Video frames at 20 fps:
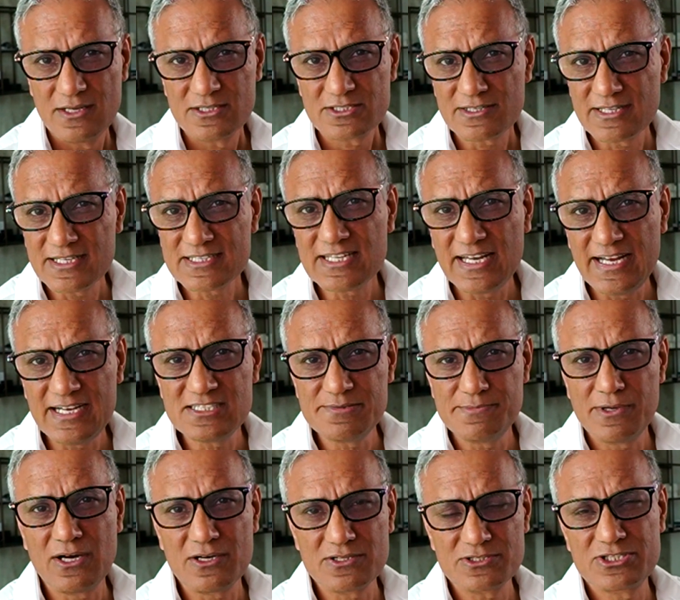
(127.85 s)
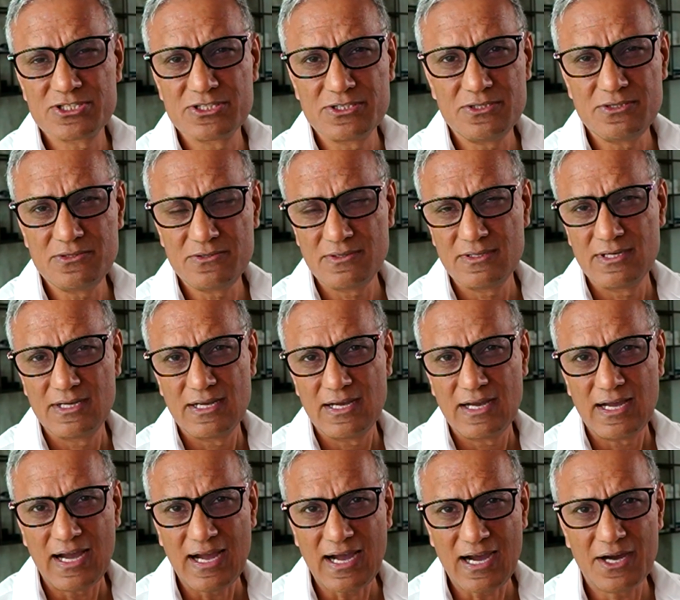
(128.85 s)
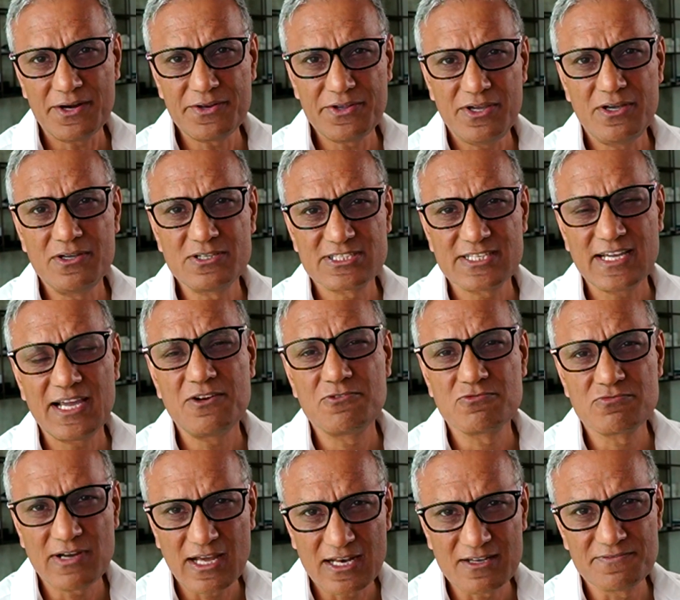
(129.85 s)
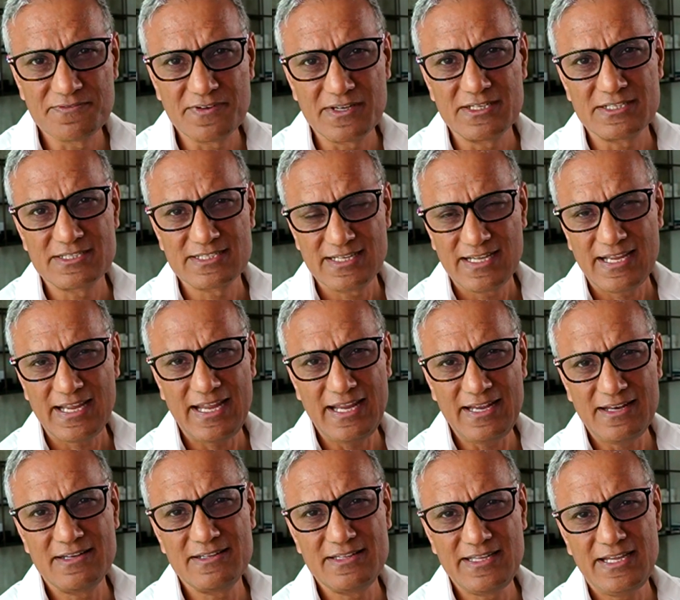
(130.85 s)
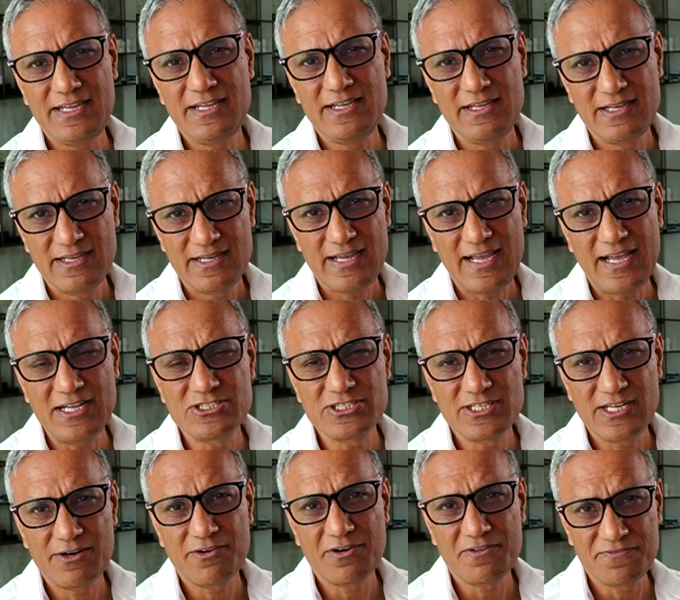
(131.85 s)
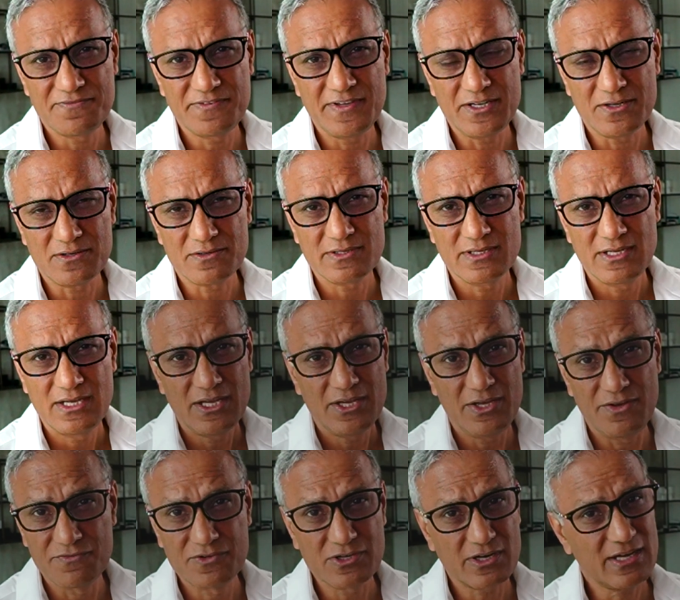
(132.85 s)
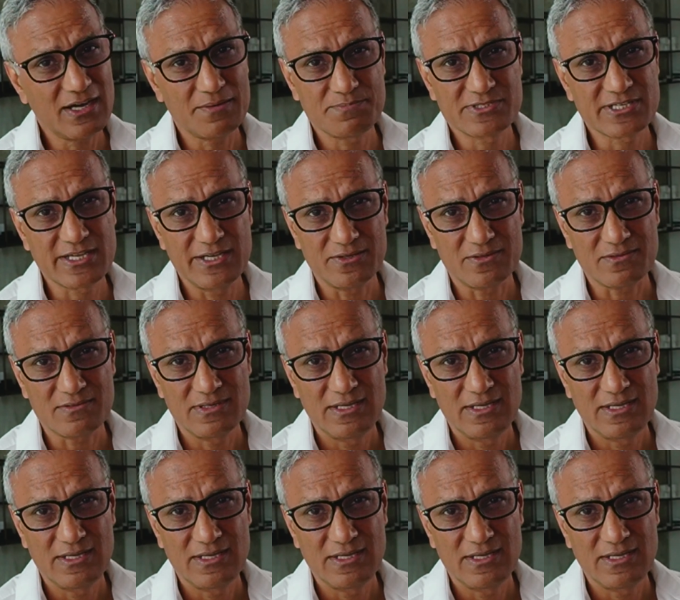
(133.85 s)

So, this leads me on to how do you stay relevant in the engineering field? You've got to upskill.